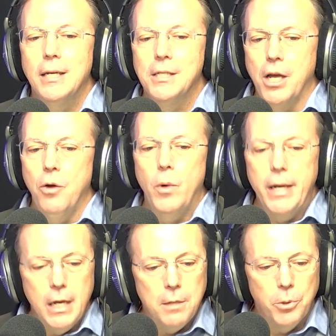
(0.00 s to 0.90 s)
So we
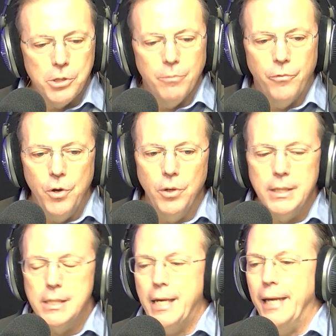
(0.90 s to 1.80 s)
need to put some fuel
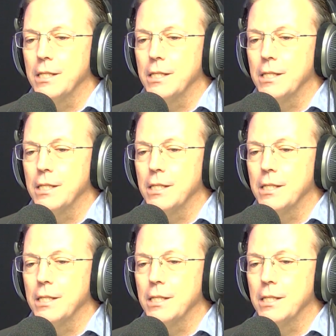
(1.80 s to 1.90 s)
in the tank.